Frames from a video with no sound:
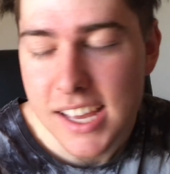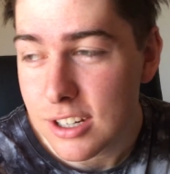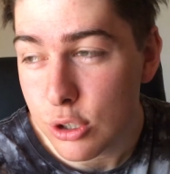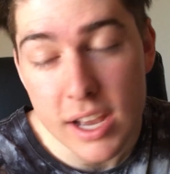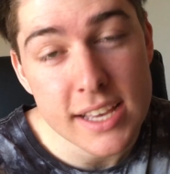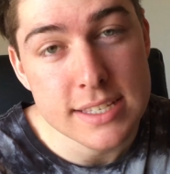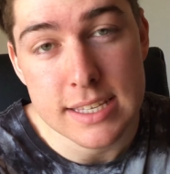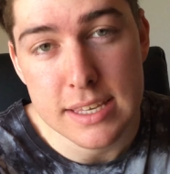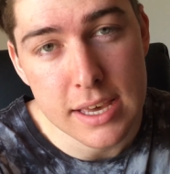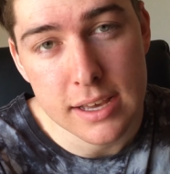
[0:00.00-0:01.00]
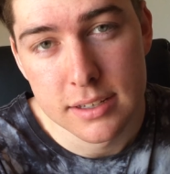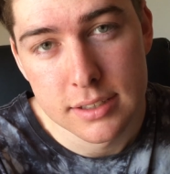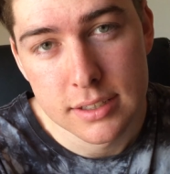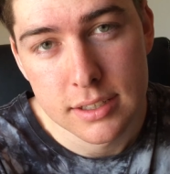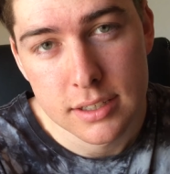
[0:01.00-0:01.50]
Crazy year.
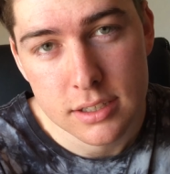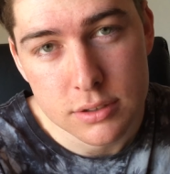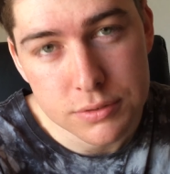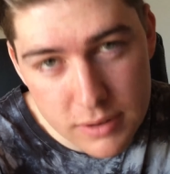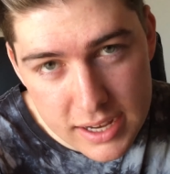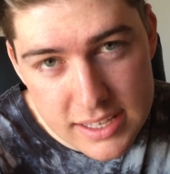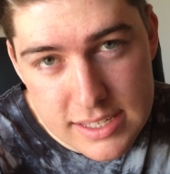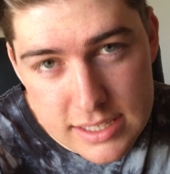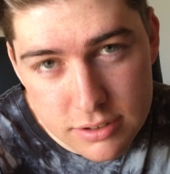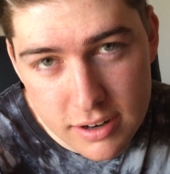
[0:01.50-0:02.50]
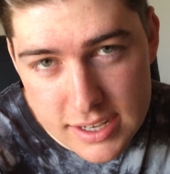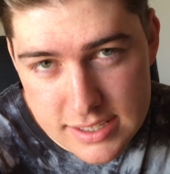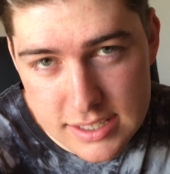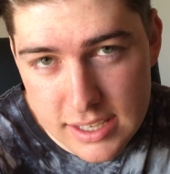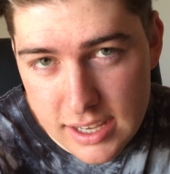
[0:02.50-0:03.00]
Crazy
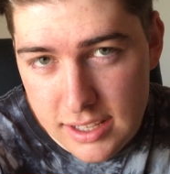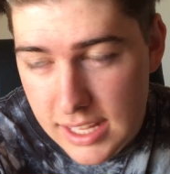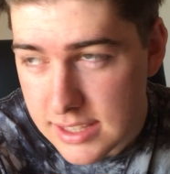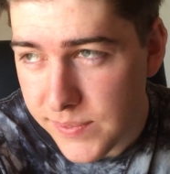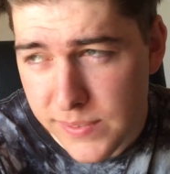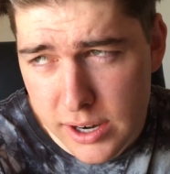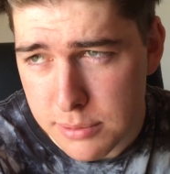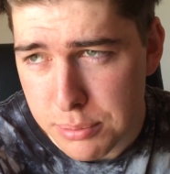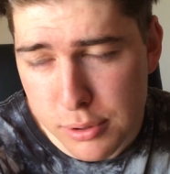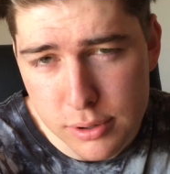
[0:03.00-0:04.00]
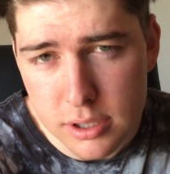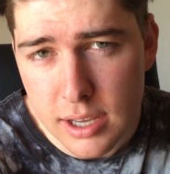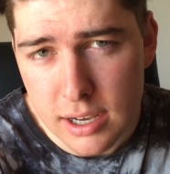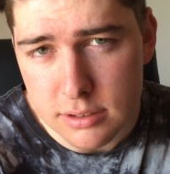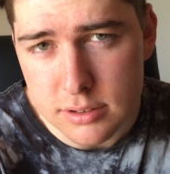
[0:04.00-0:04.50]
year. That's very poor,
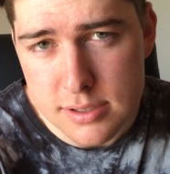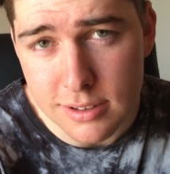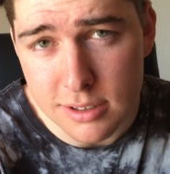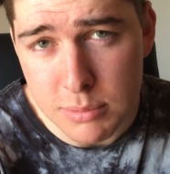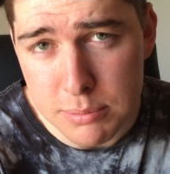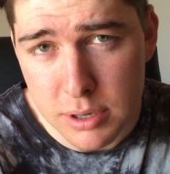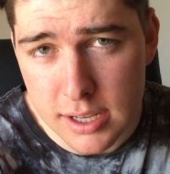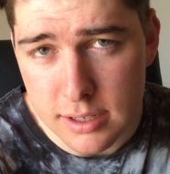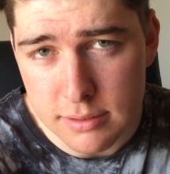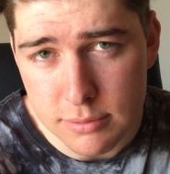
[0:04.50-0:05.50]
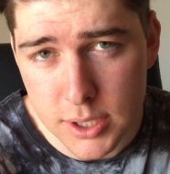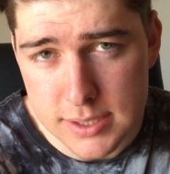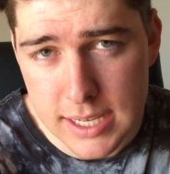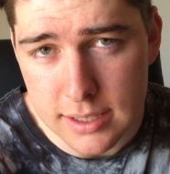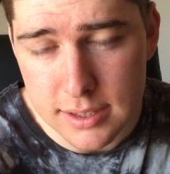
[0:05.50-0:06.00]
how slowly my brain
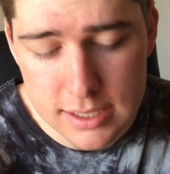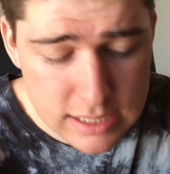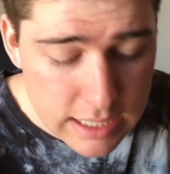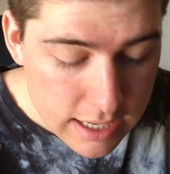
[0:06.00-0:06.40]
works out things.